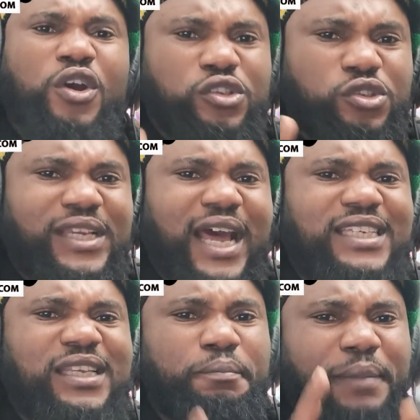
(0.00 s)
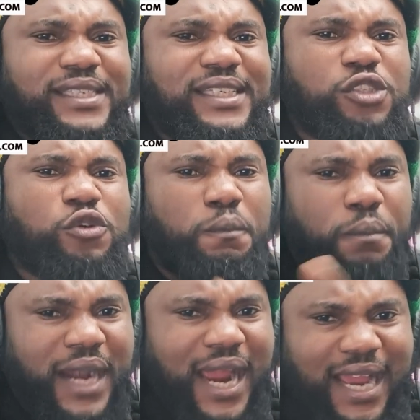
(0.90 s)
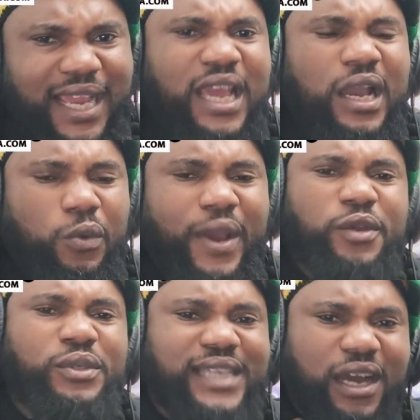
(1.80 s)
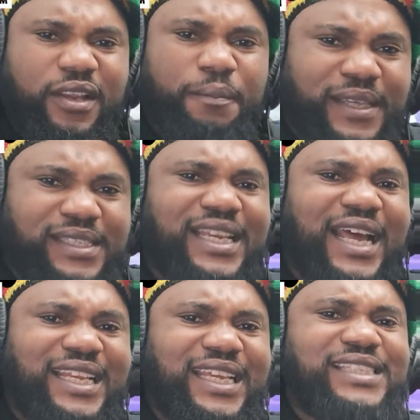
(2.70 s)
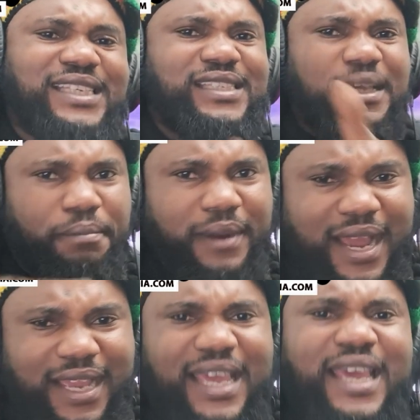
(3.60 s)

so that the person you prank, when you tell the person that it is a prank,